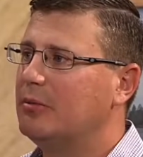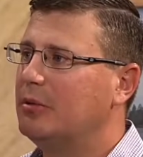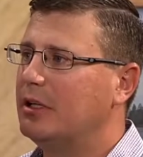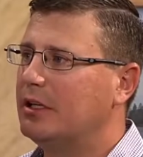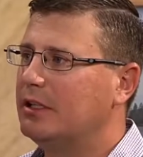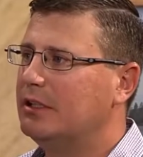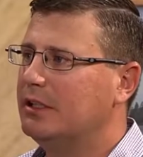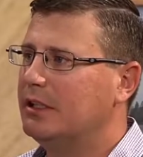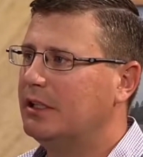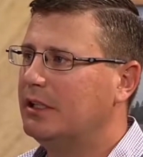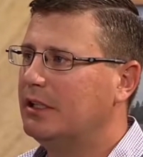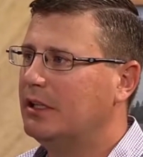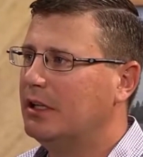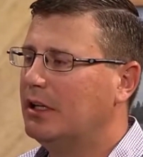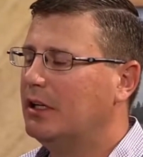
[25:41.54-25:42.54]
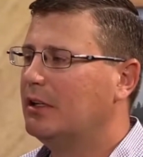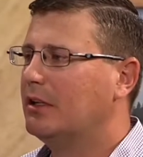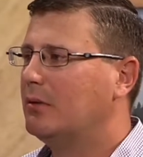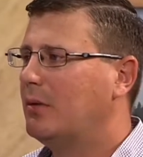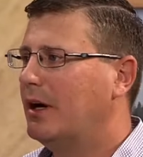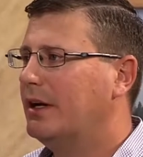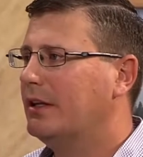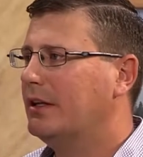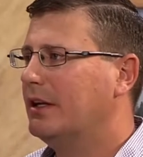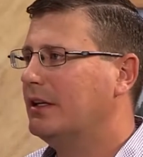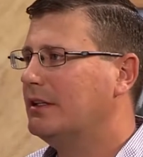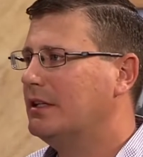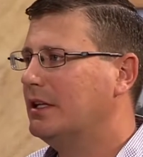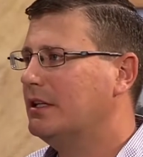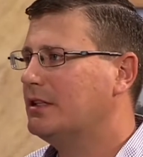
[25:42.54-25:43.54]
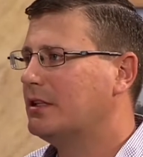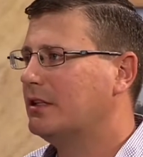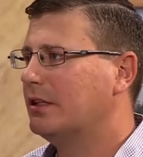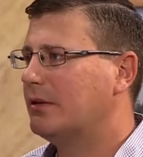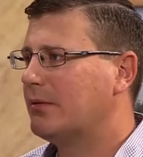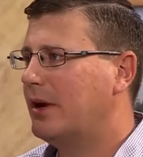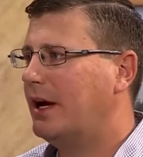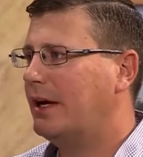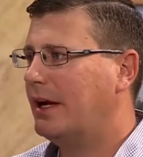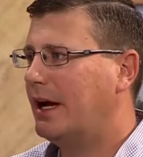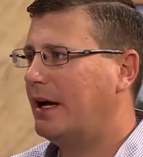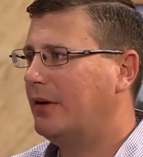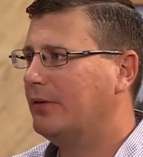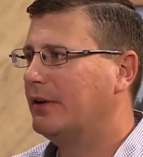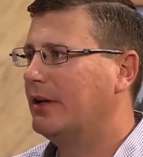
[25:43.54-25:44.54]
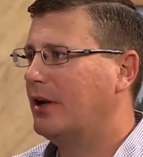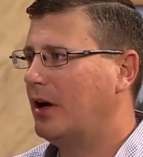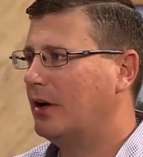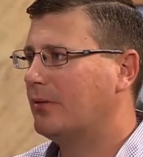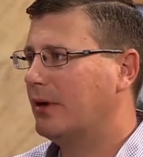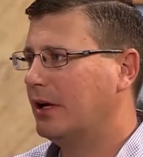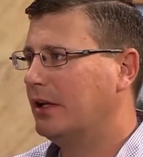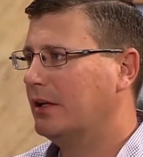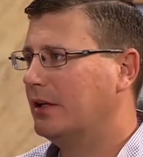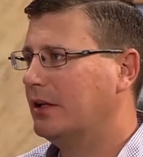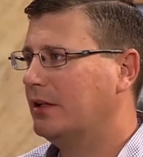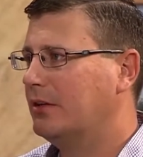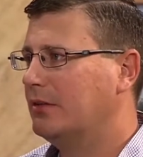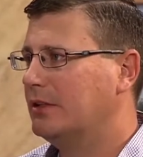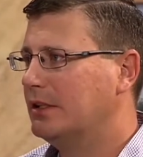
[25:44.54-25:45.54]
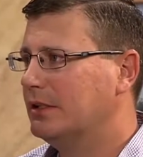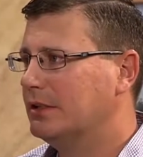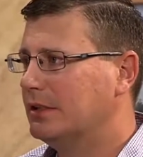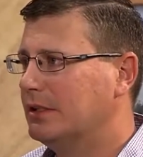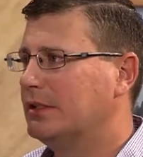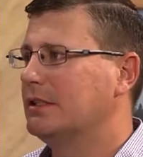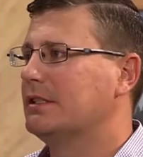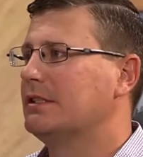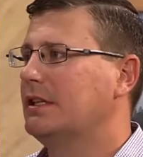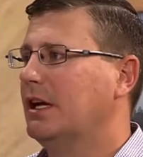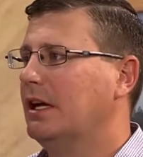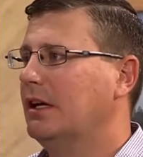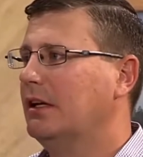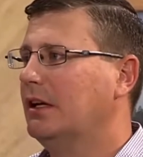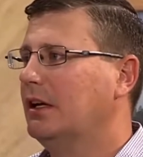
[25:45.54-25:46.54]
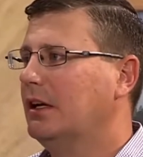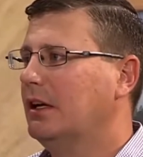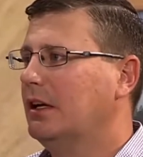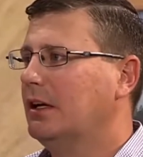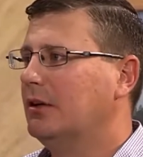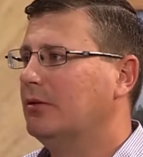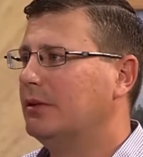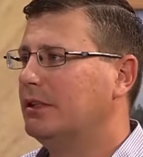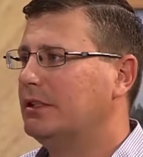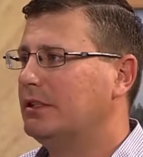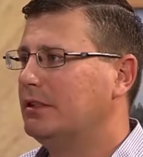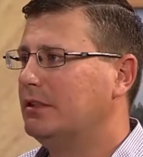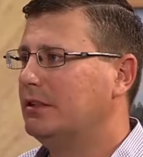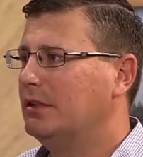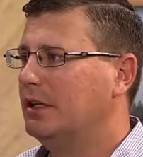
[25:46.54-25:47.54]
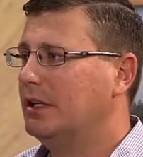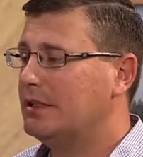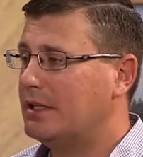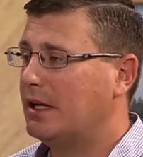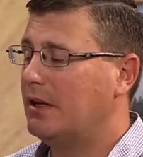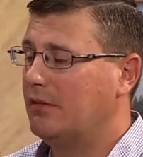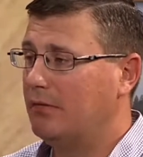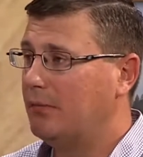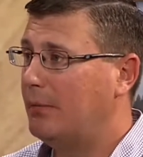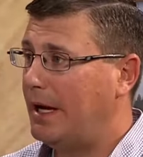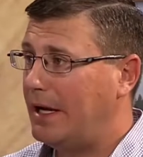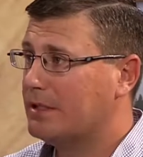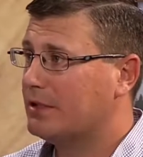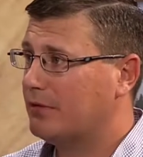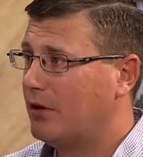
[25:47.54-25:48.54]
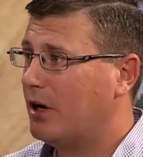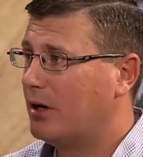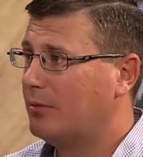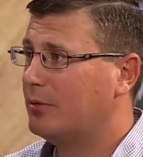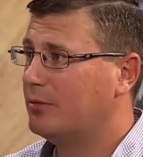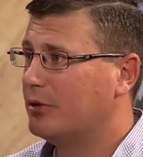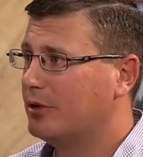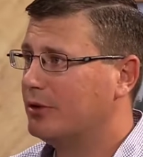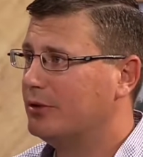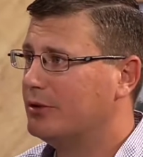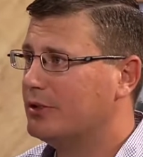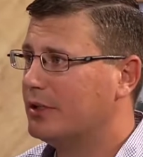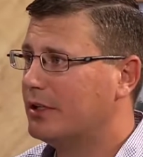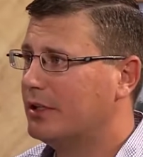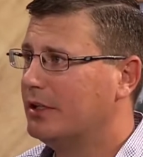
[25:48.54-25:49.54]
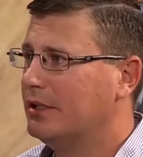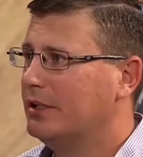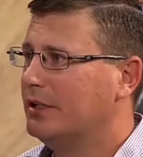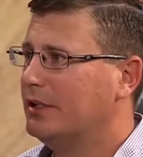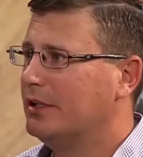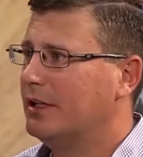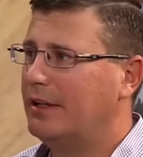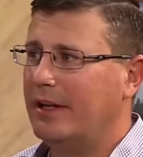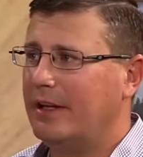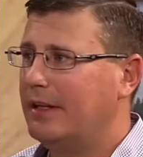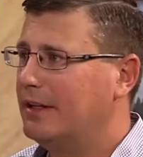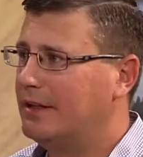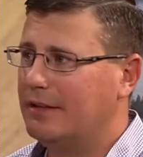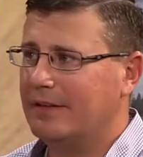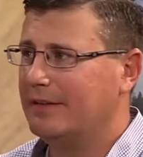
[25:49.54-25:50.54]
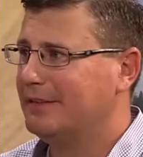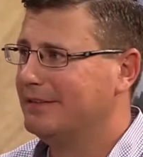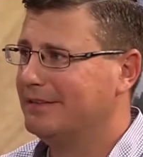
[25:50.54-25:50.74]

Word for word: to be clean, then why did they intentionally write out the non regulated utility in the state, which is a massive carbon producer? And they didn't,